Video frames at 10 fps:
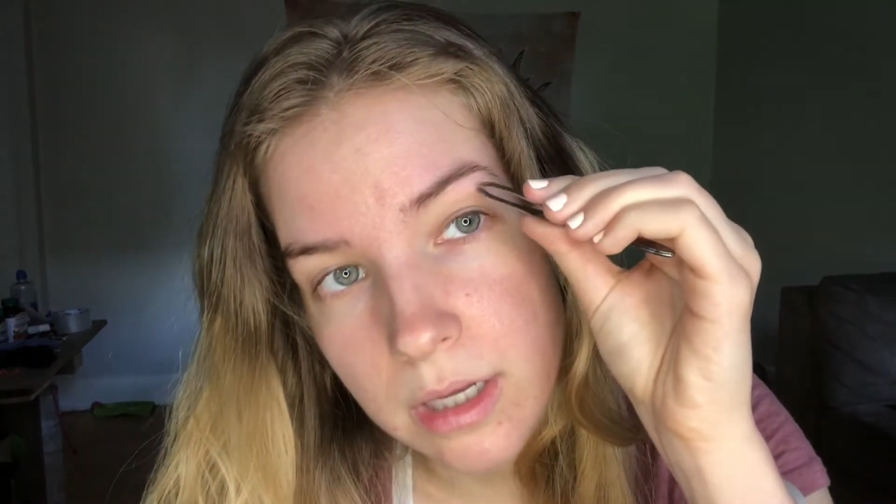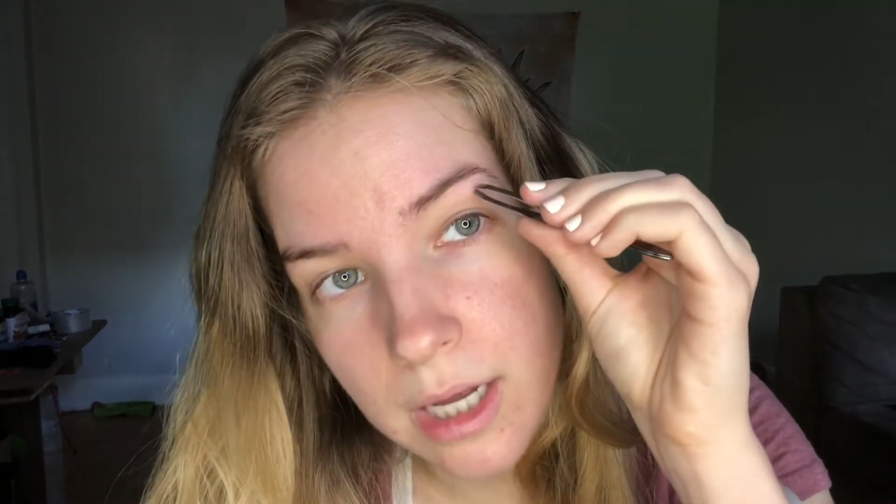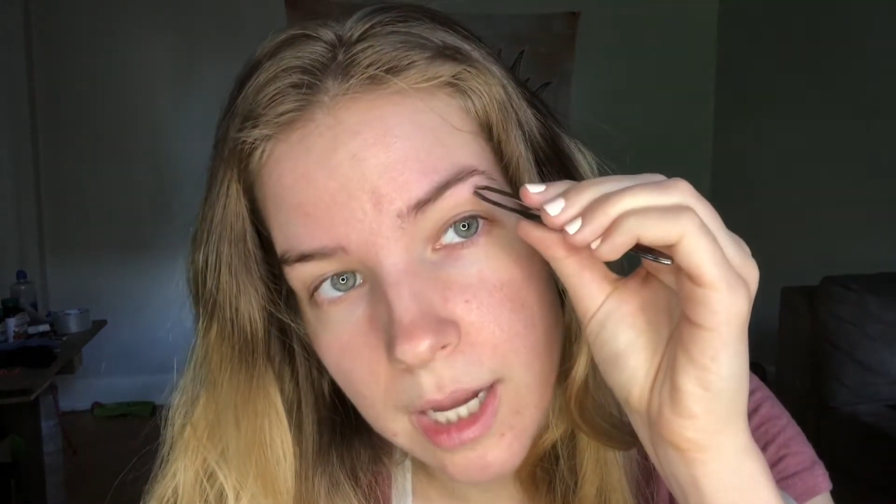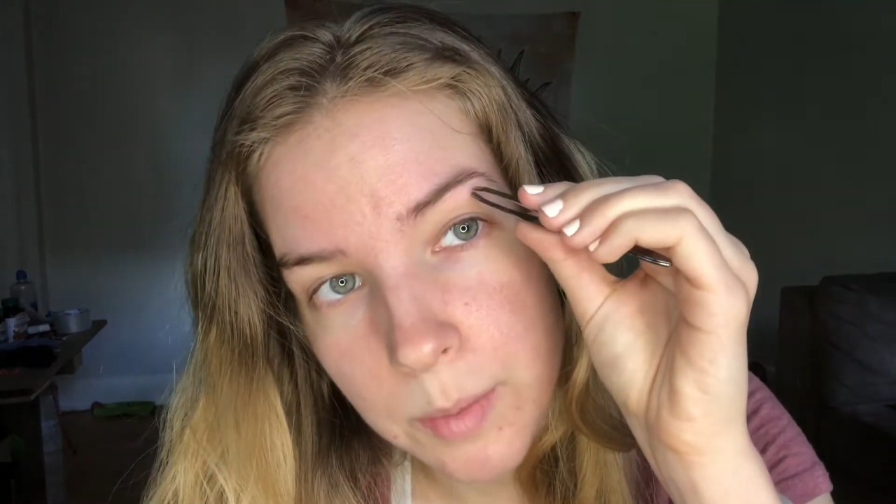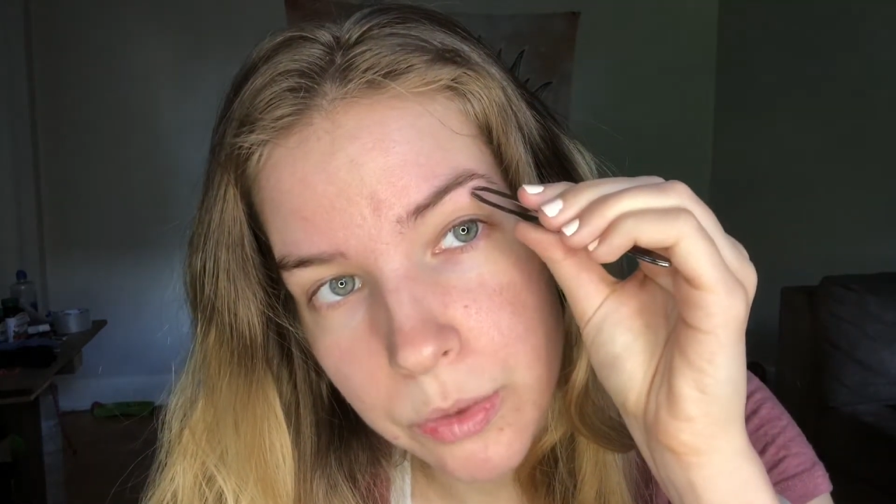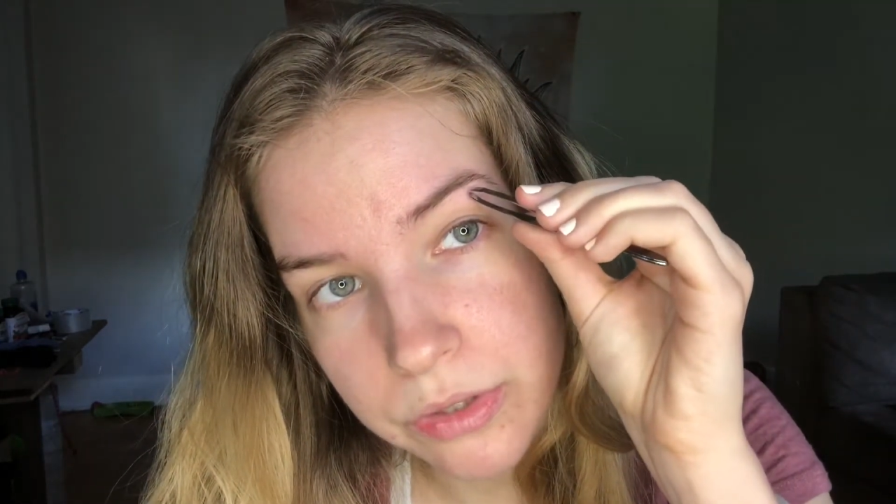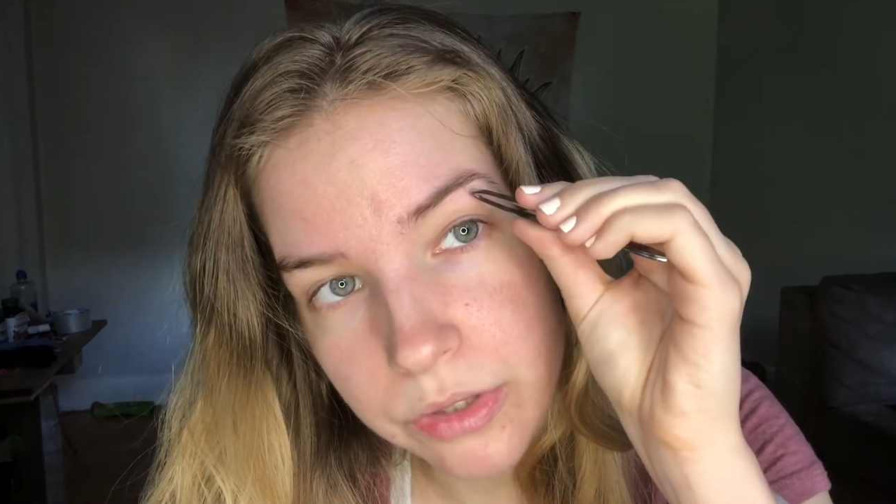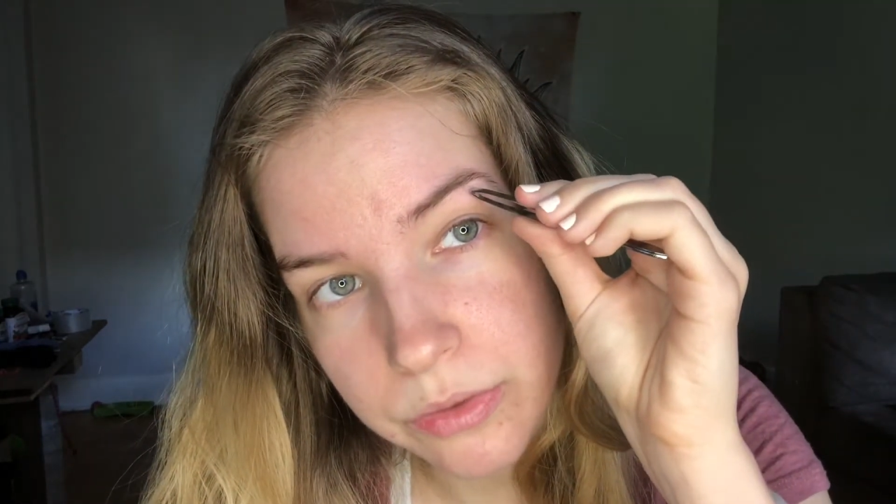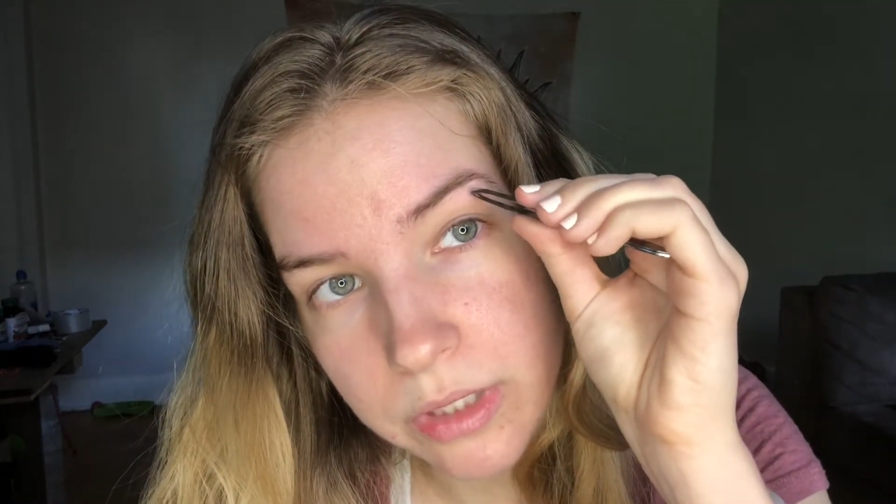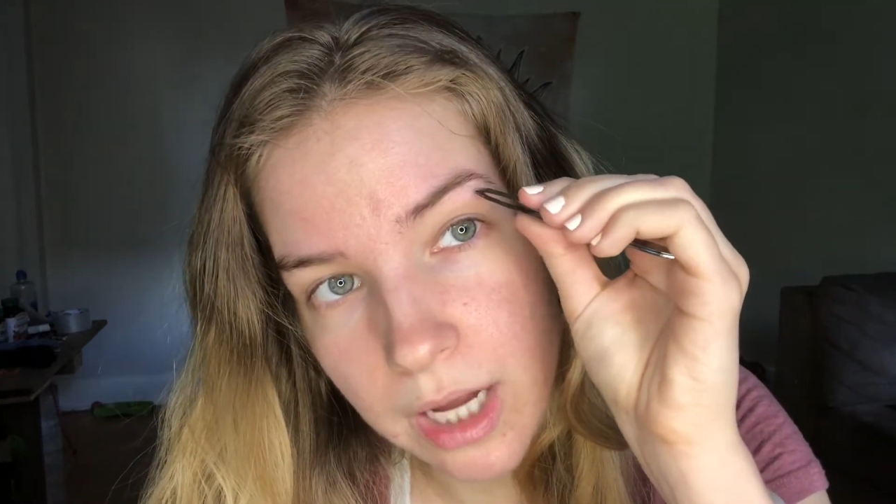I'm always
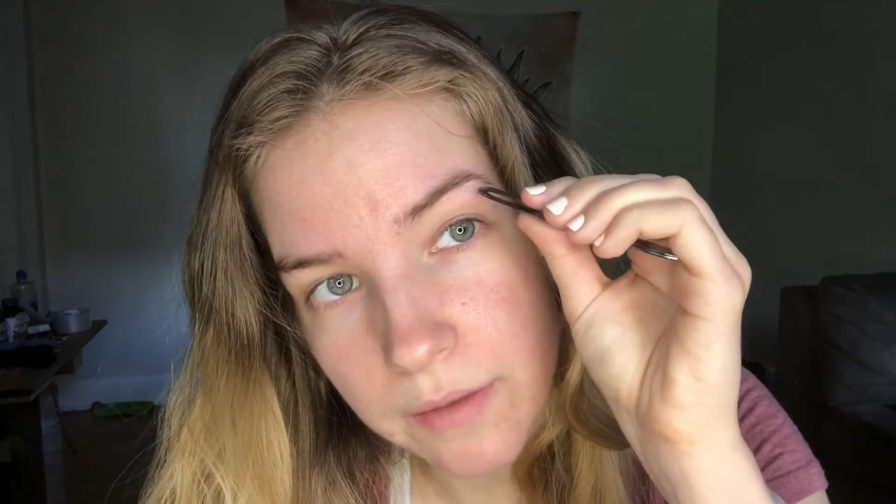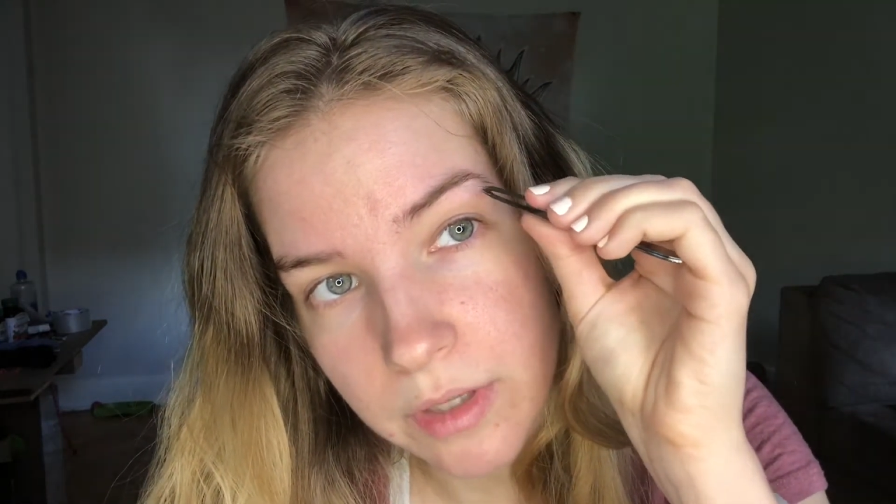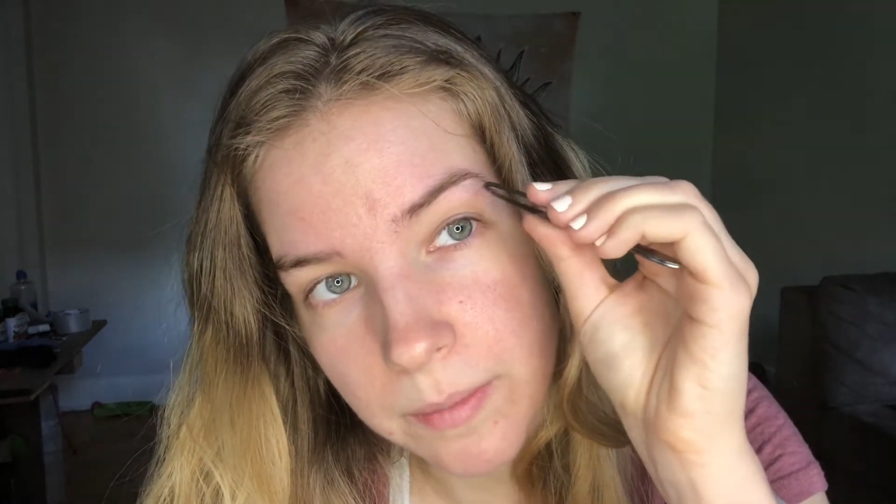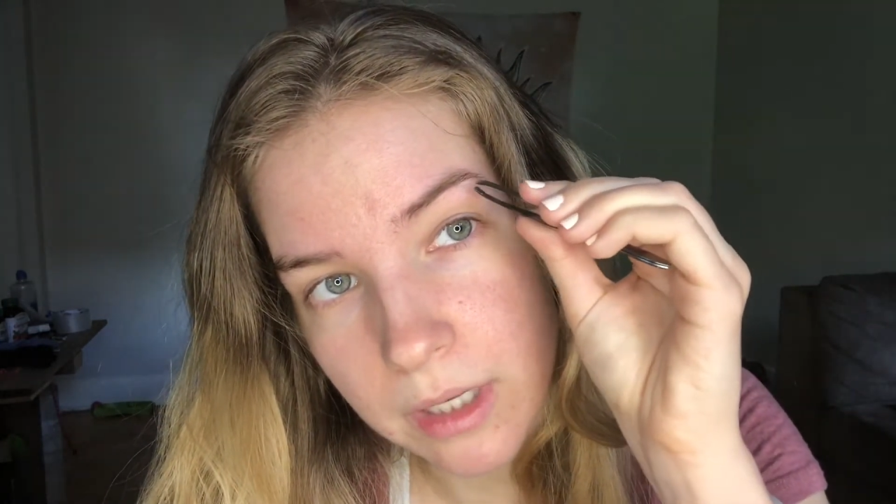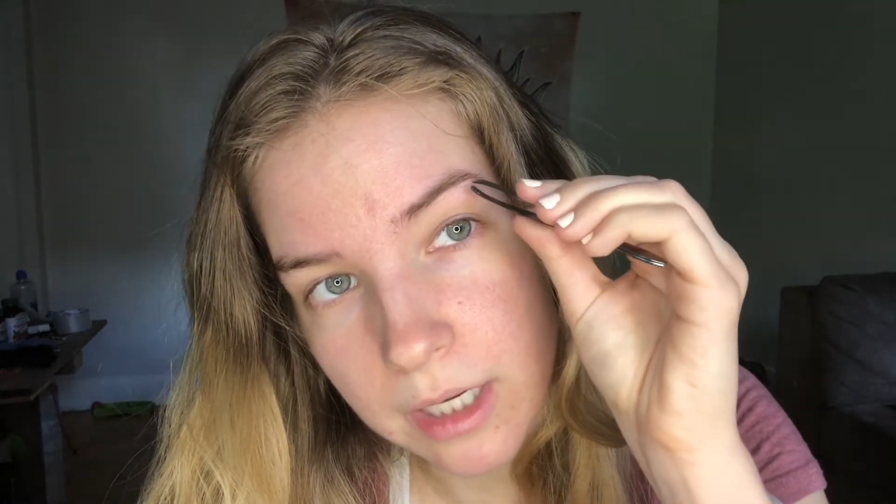used to having my